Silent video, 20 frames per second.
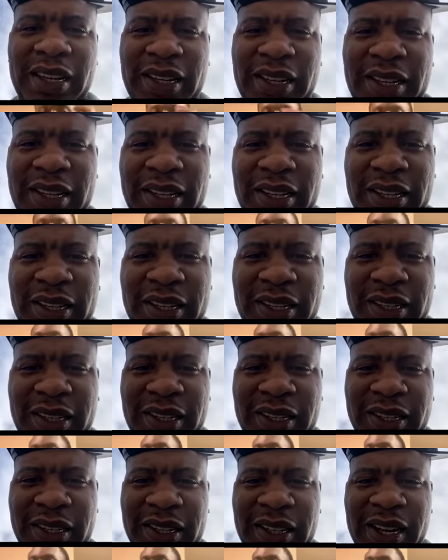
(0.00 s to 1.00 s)
that jump
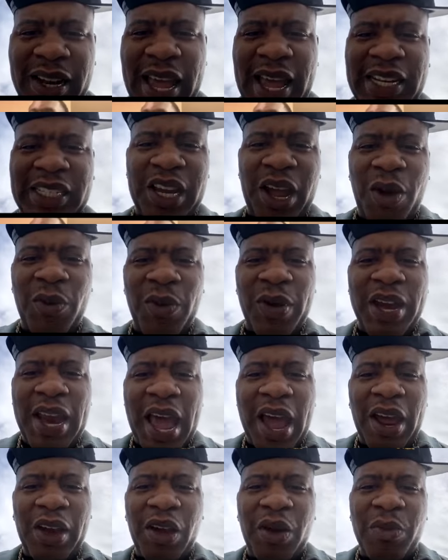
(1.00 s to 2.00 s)
went
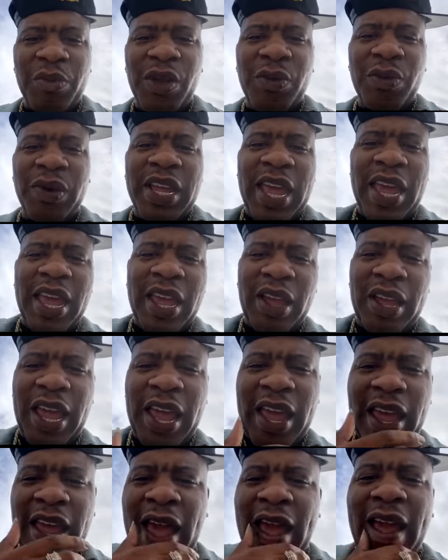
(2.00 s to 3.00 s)
out on me. But yeah,
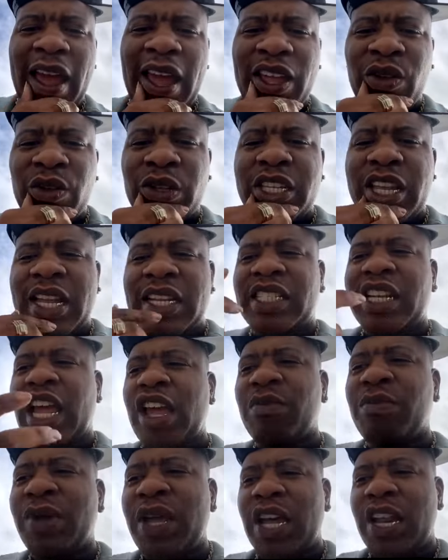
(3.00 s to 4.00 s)
you said J
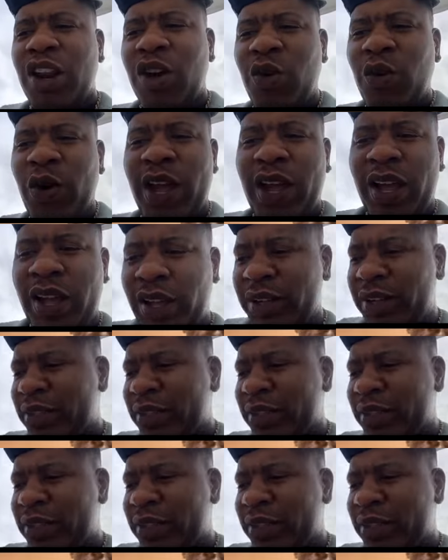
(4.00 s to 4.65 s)
Bills, who else?